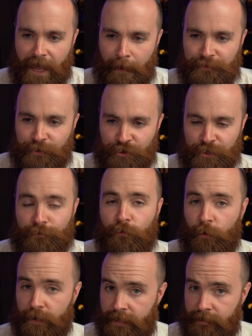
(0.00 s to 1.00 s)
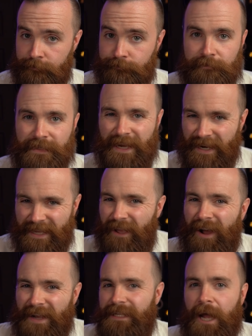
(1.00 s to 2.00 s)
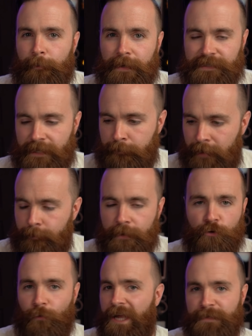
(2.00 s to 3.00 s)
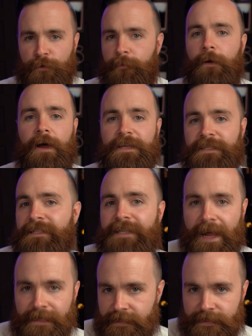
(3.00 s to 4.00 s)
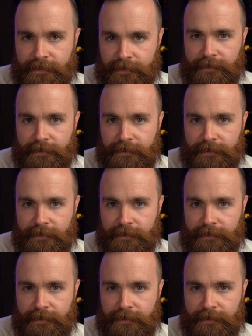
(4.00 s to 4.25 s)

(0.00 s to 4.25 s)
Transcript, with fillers: I'm searching for it in. To kind of get hot topics, like maybe Raspberry Pis in Dallas,